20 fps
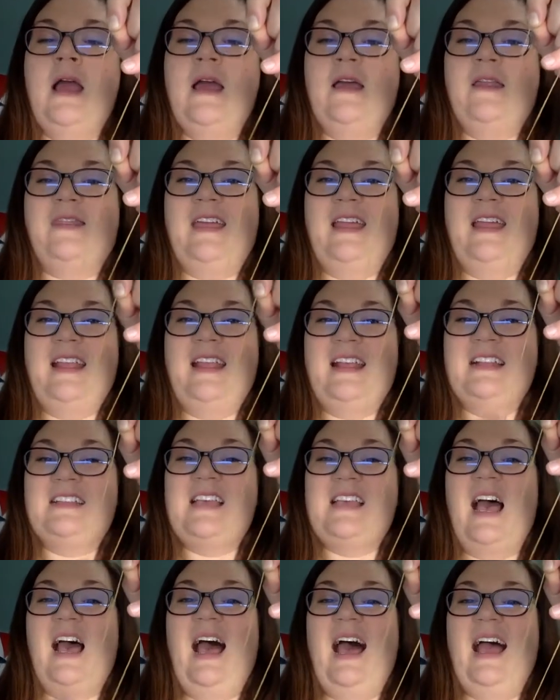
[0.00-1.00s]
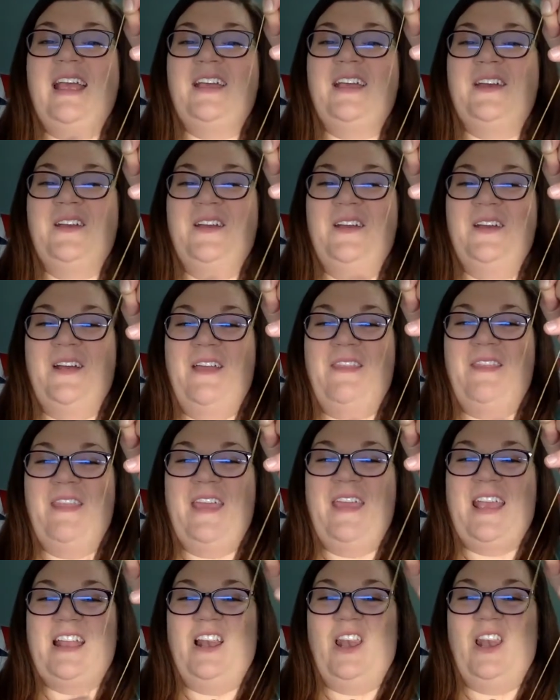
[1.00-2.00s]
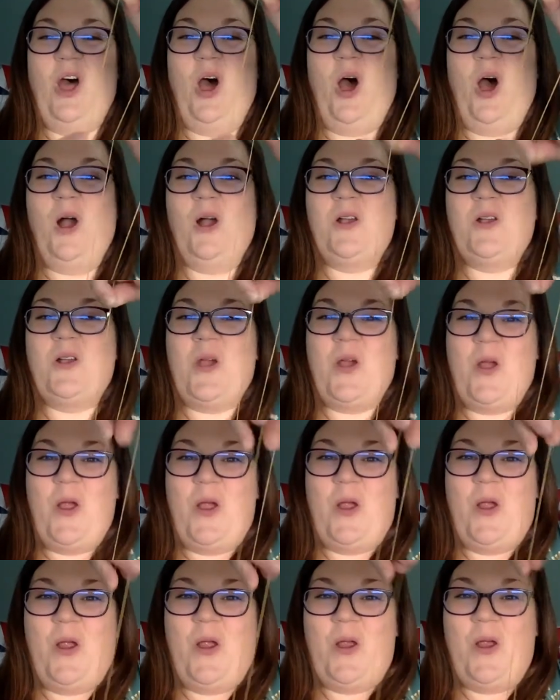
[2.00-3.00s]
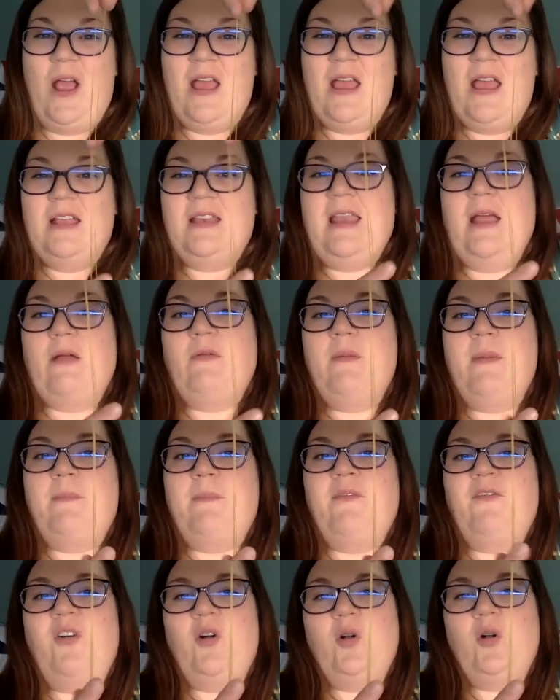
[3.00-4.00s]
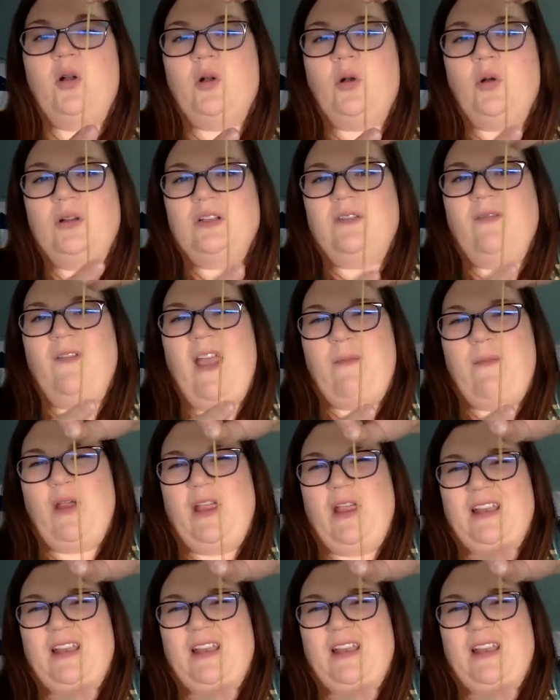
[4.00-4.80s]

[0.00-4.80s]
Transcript: then it gets higher and they get longer. Now remember, vocal cords vibrate